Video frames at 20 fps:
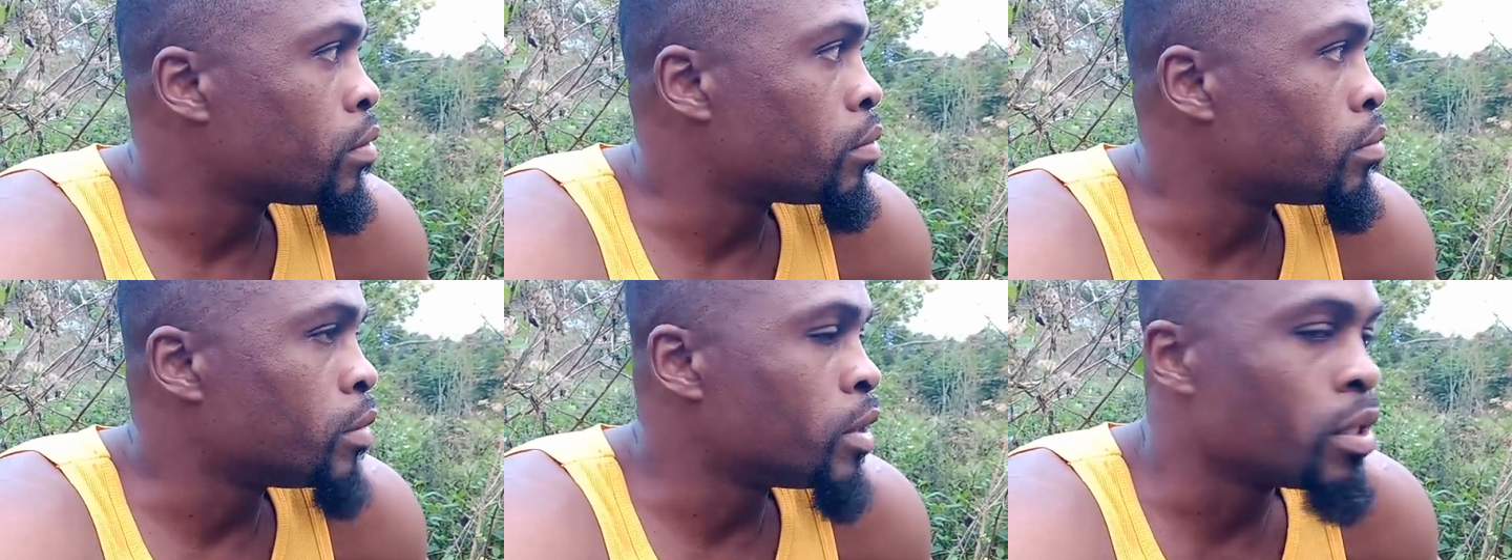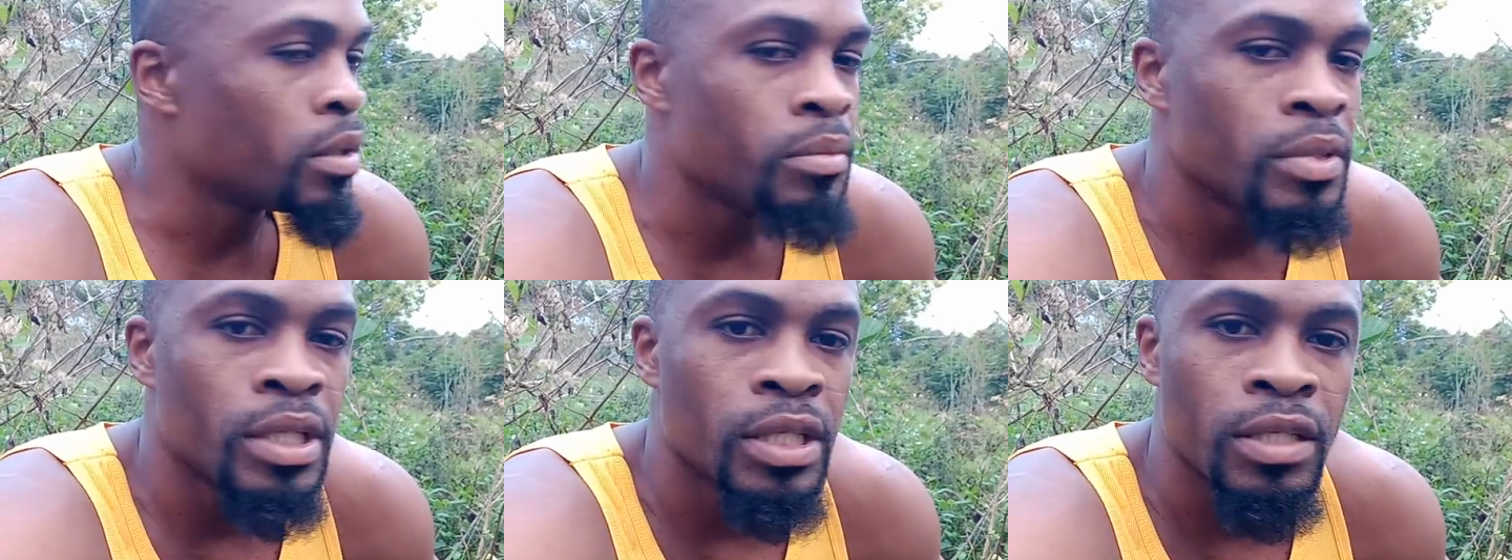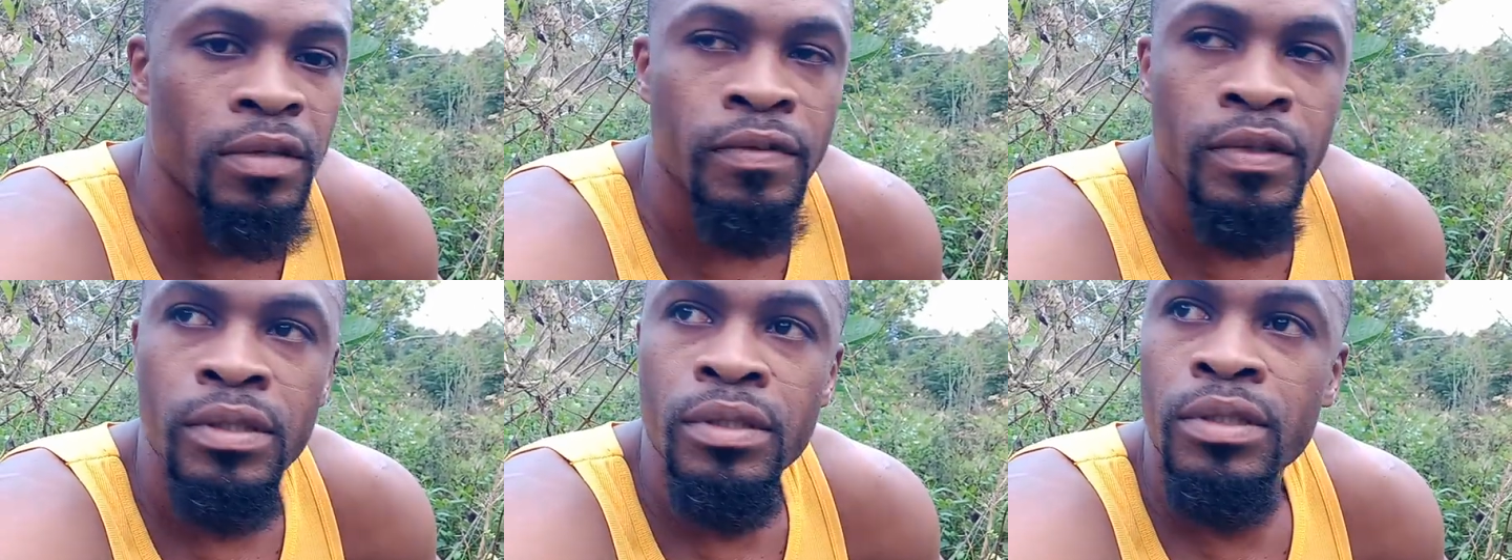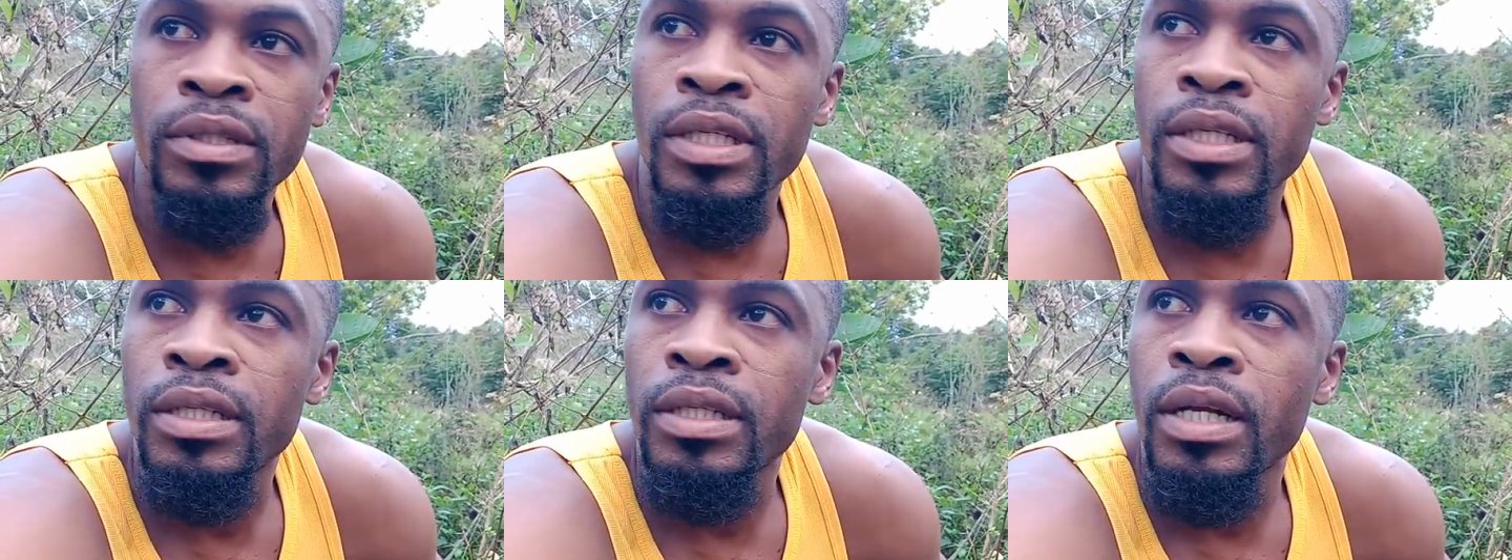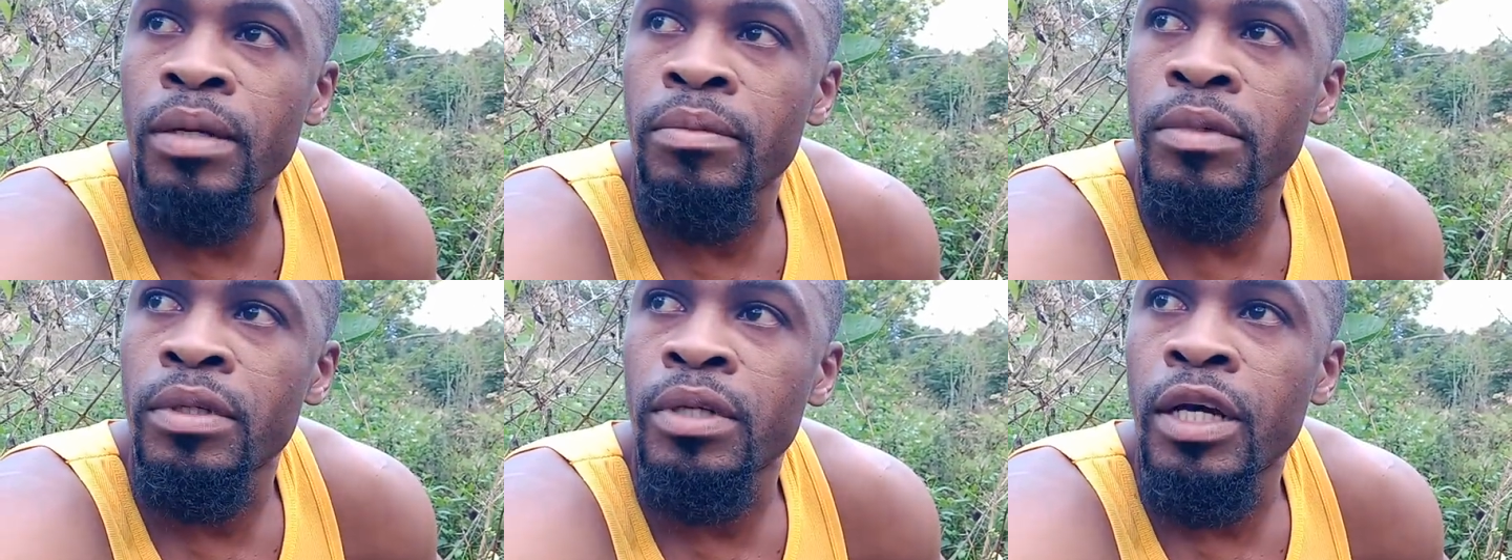I don't believe in saying
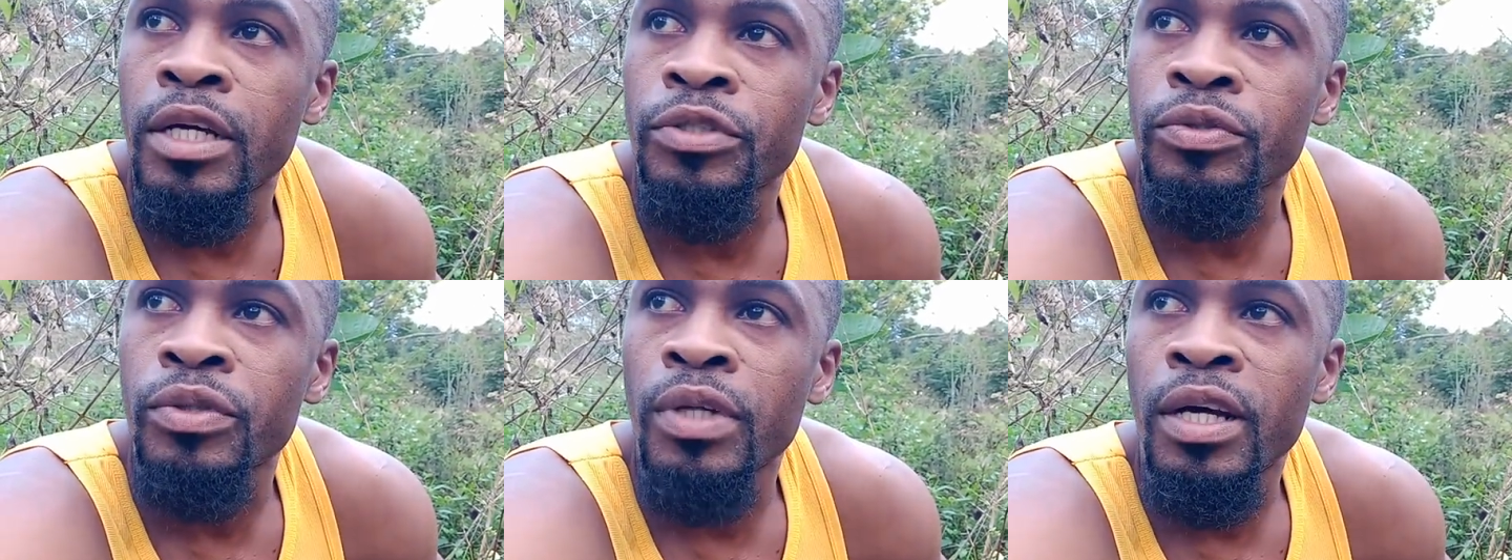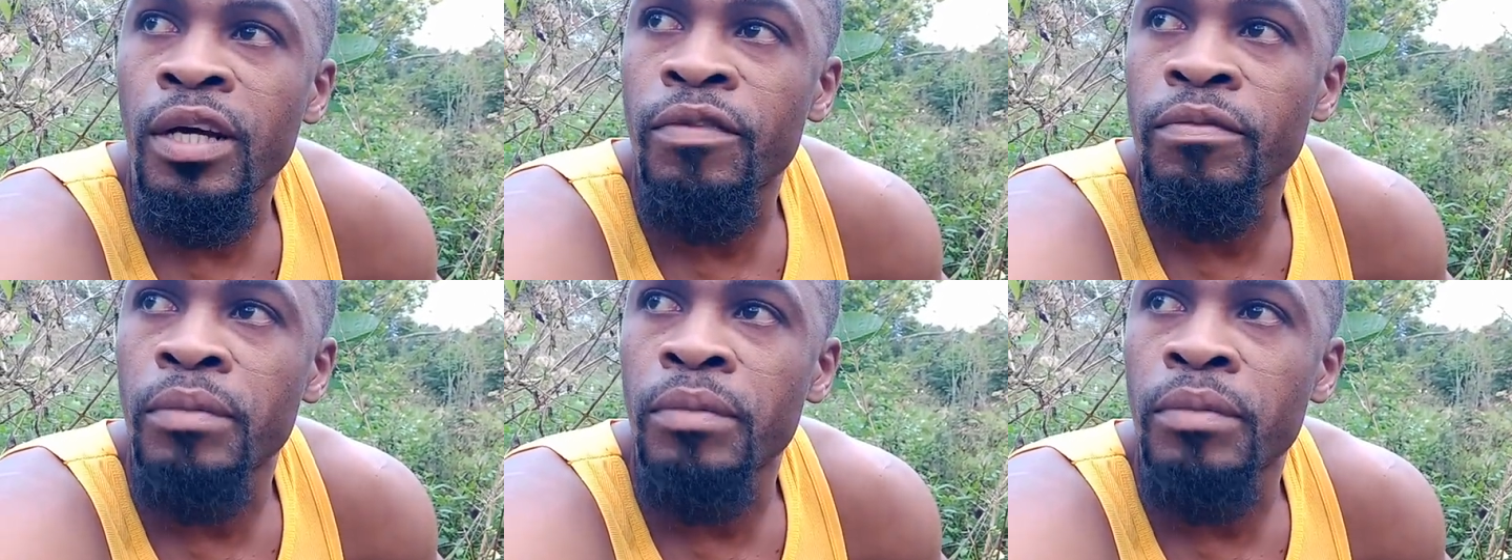that I should have